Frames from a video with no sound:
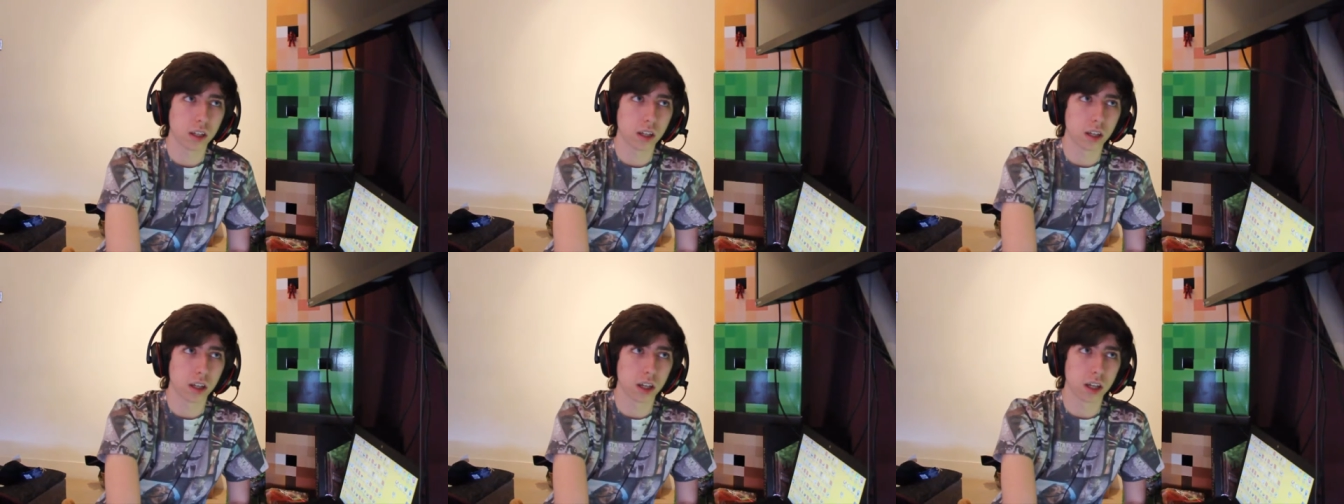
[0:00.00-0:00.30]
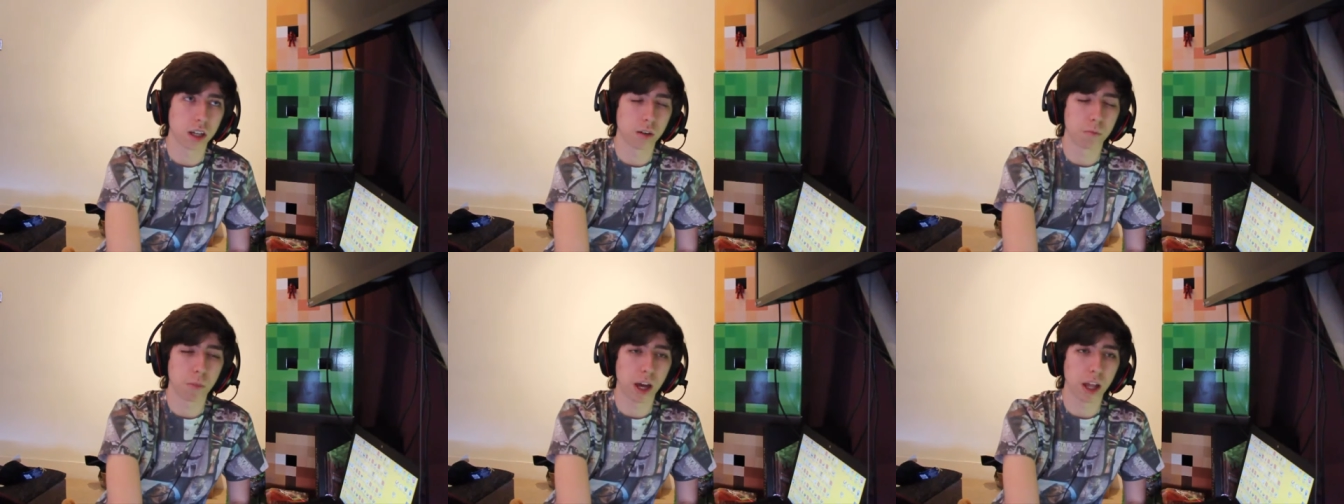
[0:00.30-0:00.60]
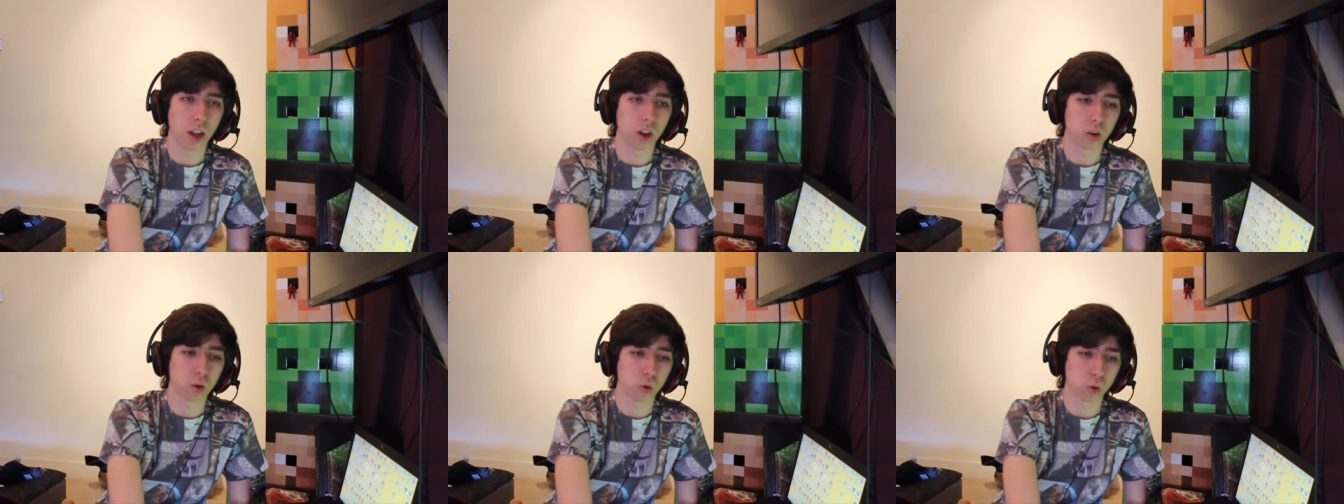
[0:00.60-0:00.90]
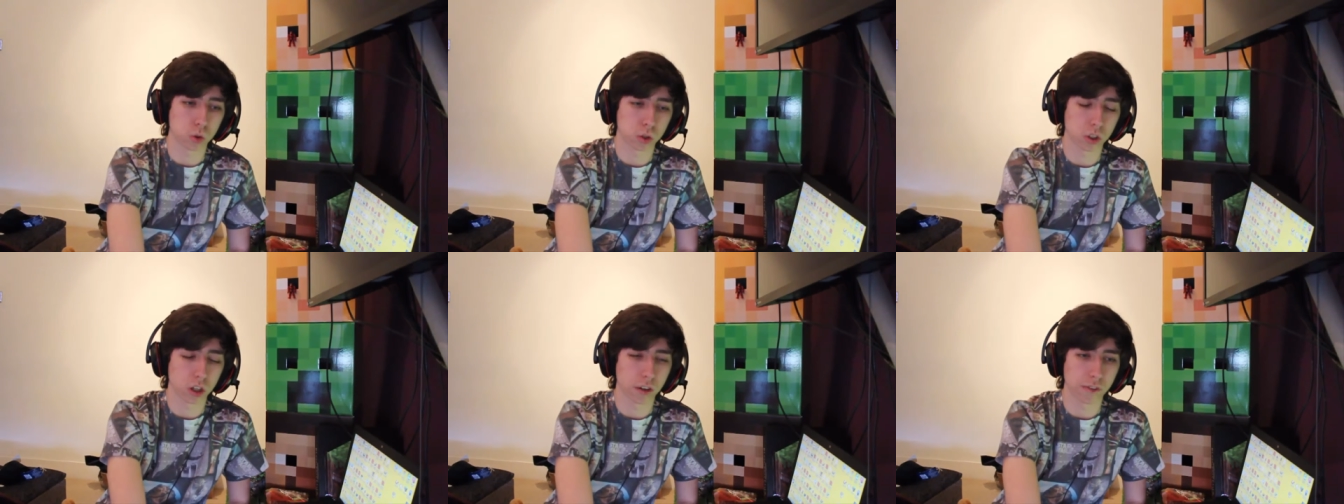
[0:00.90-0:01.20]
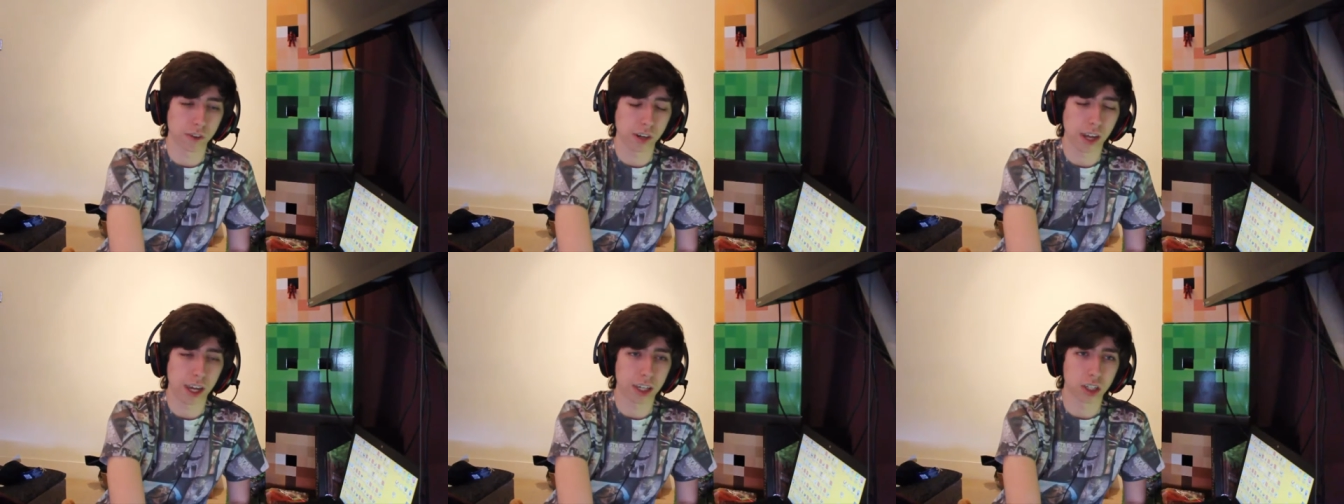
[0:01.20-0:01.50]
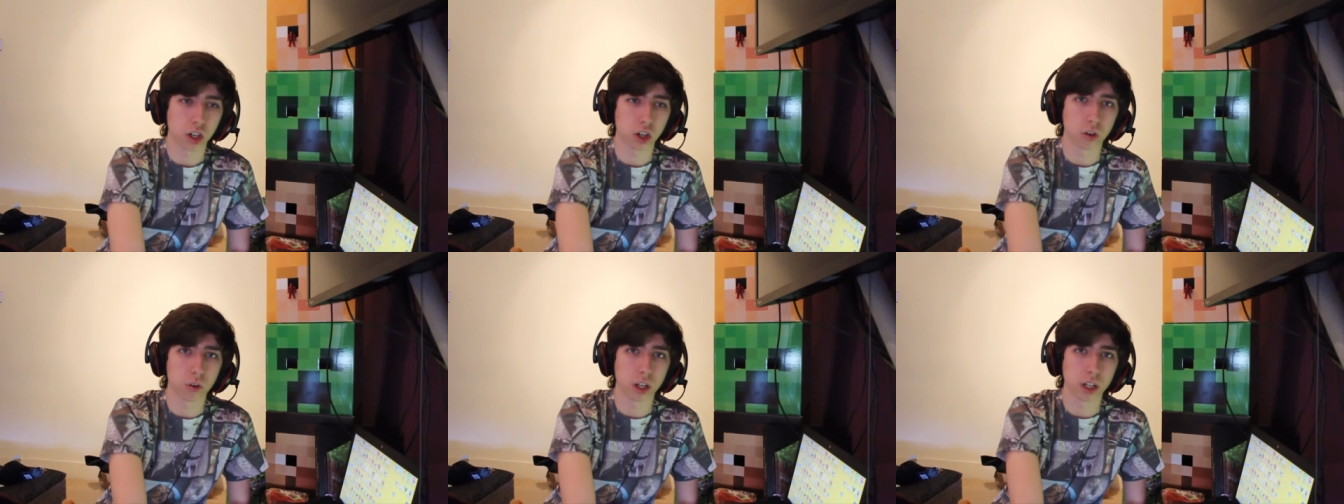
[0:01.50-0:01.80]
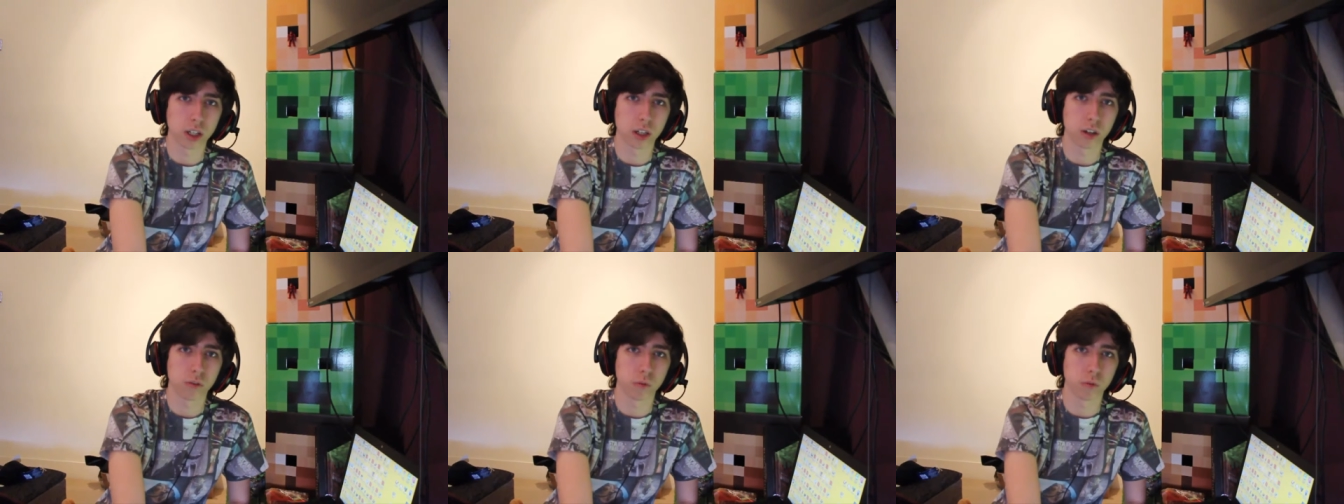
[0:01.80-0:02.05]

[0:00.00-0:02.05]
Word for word: uh, my local server that I go on,